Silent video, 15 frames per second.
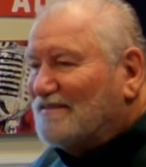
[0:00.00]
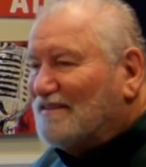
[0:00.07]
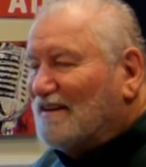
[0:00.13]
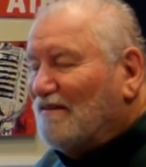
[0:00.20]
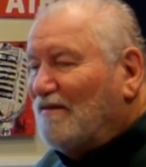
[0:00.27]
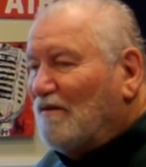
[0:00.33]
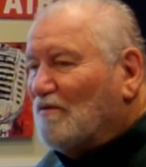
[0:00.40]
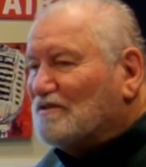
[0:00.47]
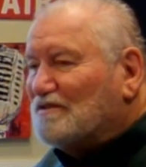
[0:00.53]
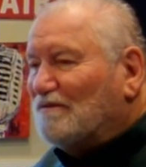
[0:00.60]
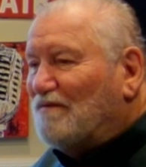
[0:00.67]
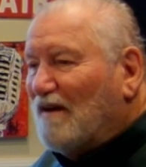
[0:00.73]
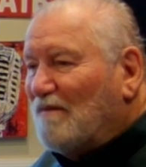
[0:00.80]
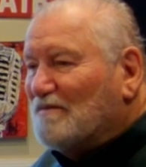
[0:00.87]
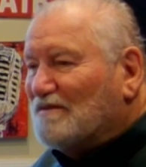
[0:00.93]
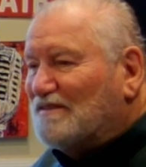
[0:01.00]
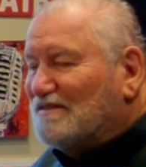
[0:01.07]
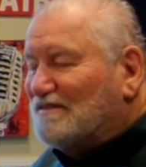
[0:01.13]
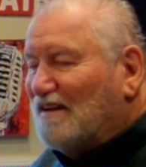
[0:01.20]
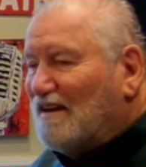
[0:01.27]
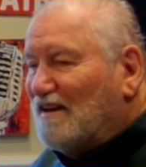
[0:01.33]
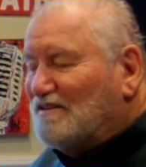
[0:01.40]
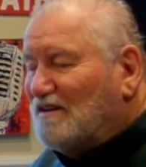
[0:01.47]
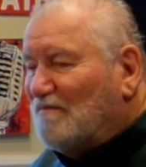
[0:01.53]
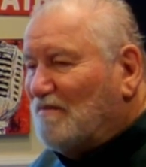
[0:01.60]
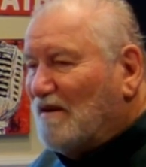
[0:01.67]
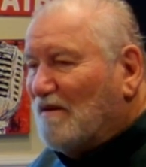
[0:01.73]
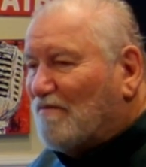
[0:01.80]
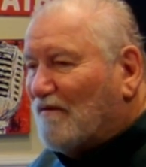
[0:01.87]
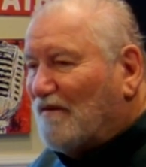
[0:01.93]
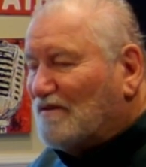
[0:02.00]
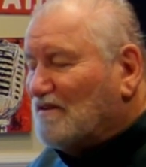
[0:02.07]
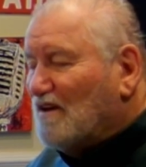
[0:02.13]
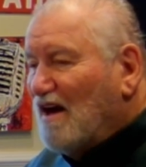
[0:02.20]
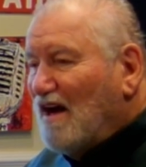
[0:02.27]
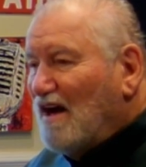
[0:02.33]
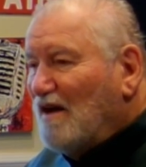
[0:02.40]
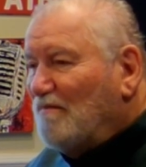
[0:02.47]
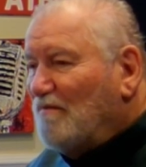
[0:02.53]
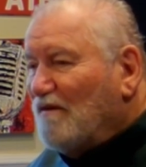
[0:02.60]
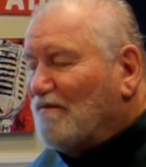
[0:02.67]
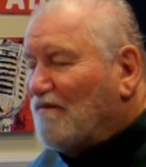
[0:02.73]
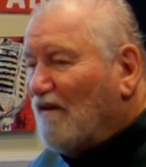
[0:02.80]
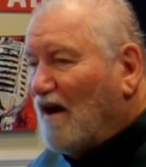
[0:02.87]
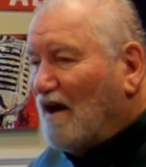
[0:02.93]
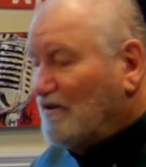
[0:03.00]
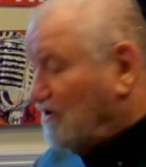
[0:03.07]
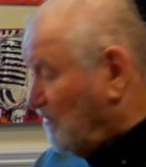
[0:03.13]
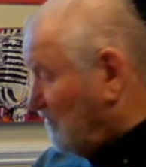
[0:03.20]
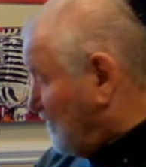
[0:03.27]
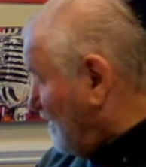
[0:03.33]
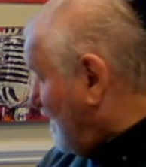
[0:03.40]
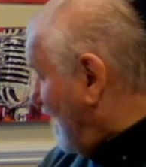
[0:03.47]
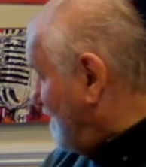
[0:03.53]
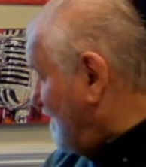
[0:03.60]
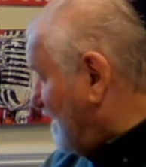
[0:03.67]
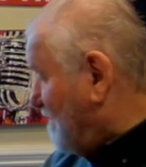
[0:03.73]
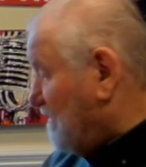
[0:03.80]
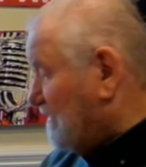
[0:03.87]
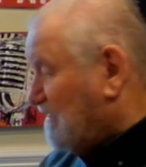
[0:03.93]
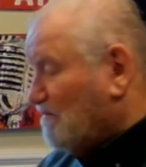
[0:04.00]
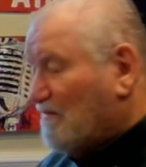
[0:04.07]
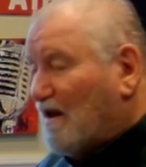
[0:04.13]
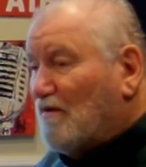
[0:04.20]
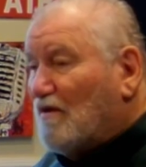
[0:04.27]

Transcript: said if he wasn't famous in this day and age, he'd be a professor. It'd be fun. Do you think I think about the money?